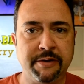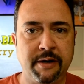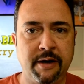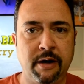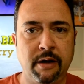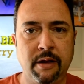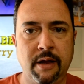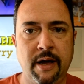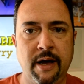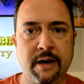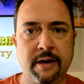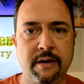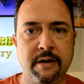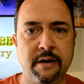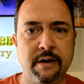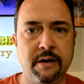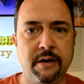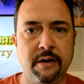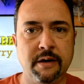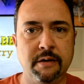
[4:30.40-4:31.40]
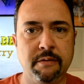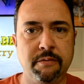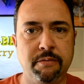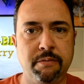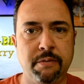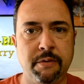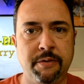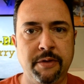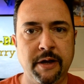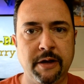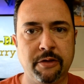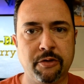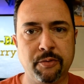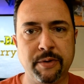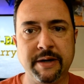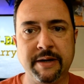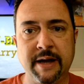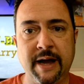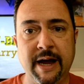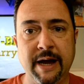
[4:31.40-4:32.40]
the airlock I think
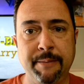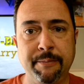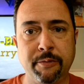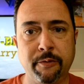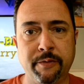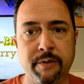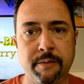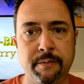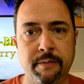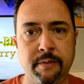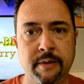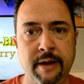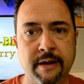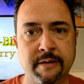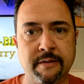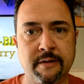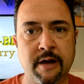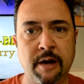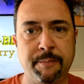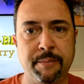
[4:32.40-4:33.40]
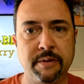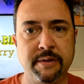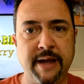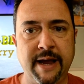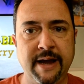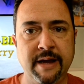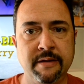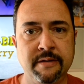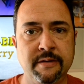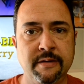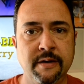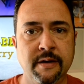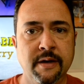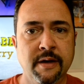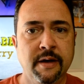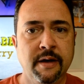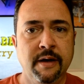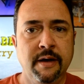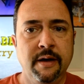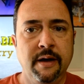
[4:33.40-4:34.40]
3 times over the next couple days,
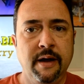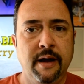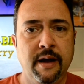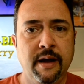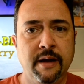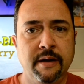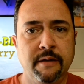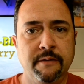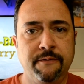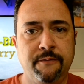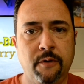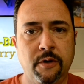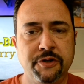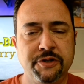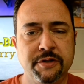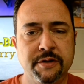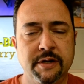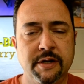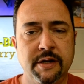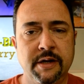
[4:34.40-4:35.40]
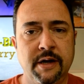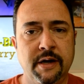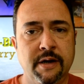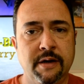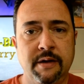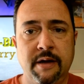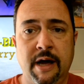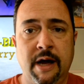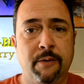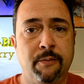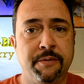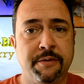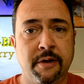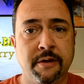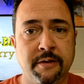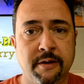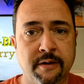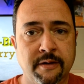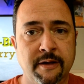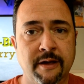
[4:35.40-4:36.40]
and unfortunately I was
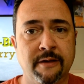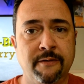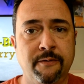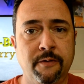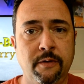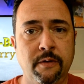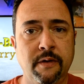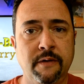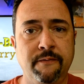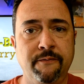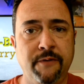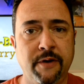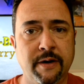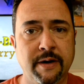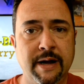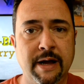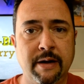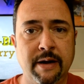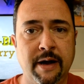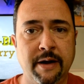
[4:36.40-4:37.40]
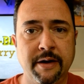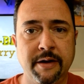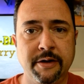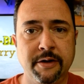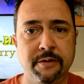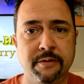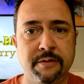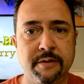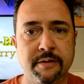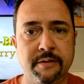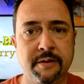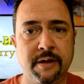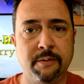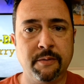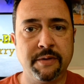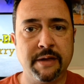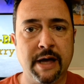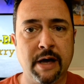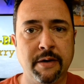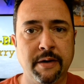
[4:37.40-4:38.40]
unsuccessful in figuring out how to use this thing
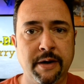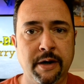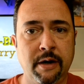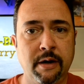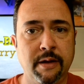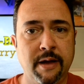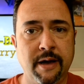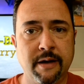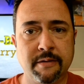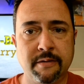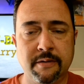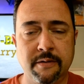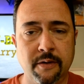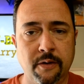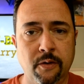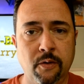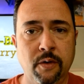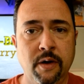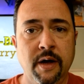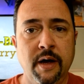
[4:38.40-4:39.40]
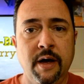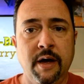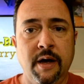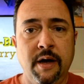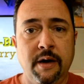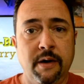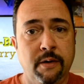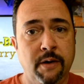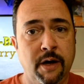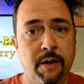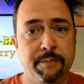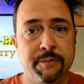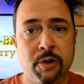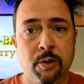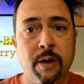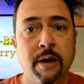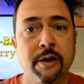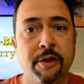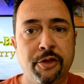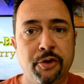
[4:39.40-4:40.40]
without an airlock. So, well,
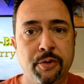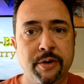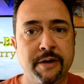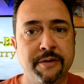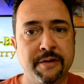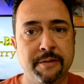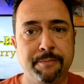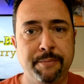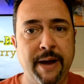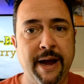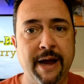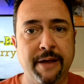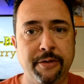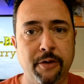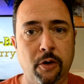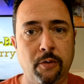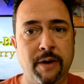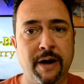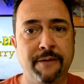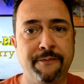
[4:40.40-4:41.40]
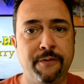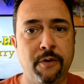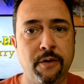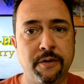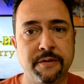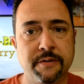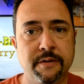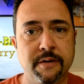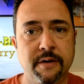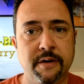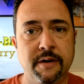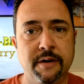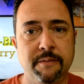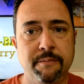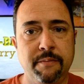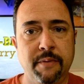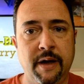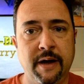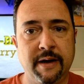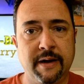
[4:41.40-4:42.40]
2 out of 3 isn't bad though, right folks?
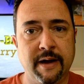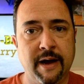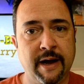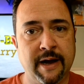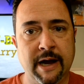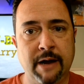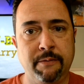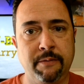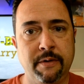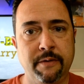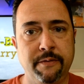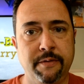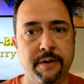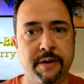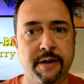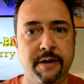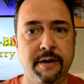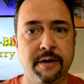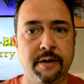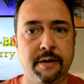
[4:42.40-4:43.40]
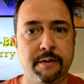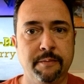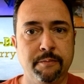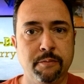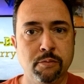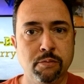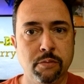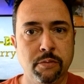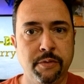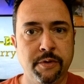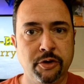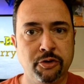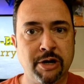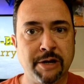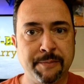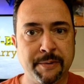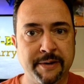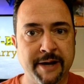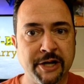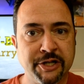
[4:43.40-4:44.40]
I got rid of the
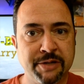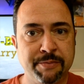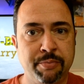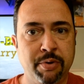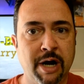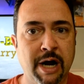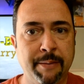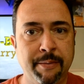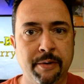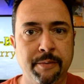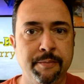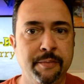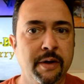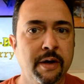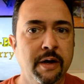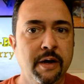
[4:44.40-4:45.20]
transportation problem.